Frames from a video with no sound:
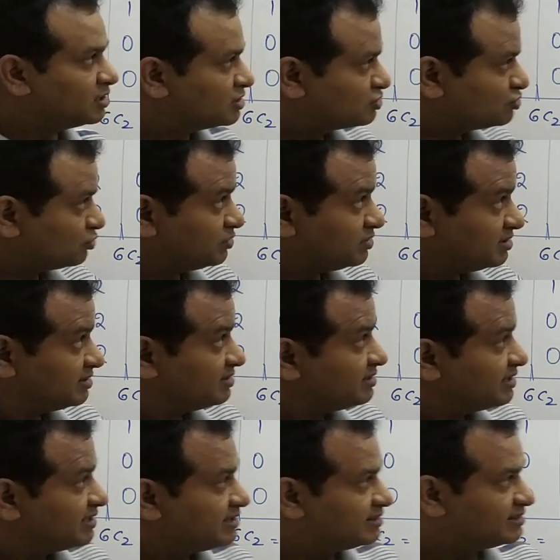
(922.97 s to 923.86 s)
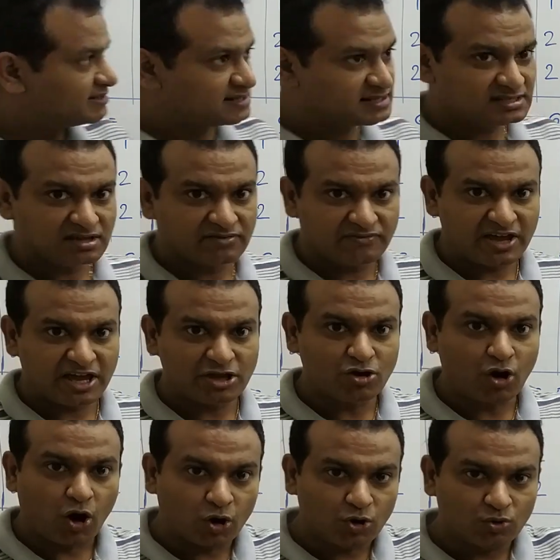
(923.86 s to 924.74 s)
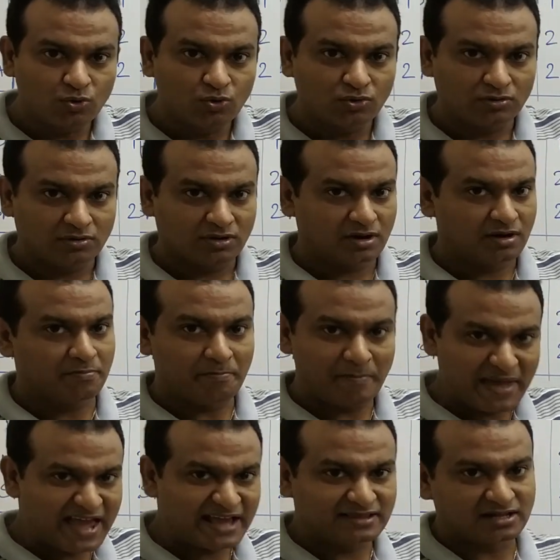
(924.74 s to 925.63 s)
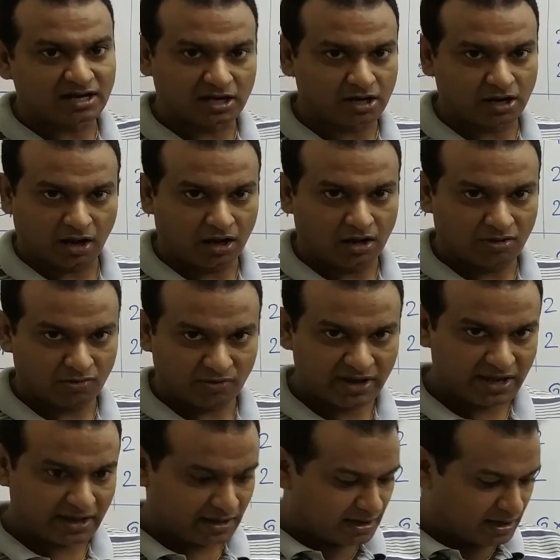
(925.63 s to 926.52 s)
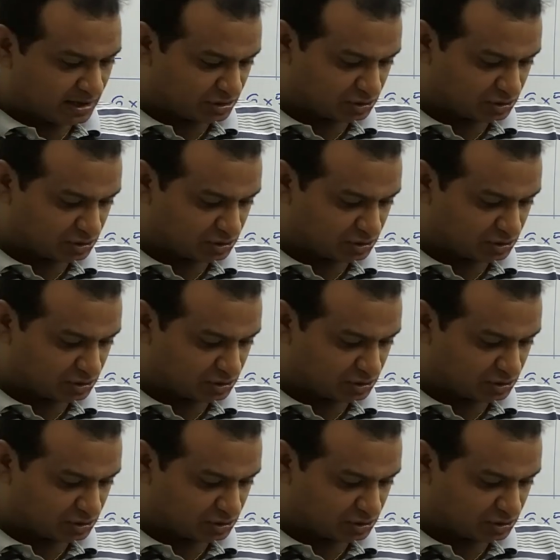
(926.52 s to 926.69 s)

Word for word: So this is the way you have to uh, make the draw. Okay.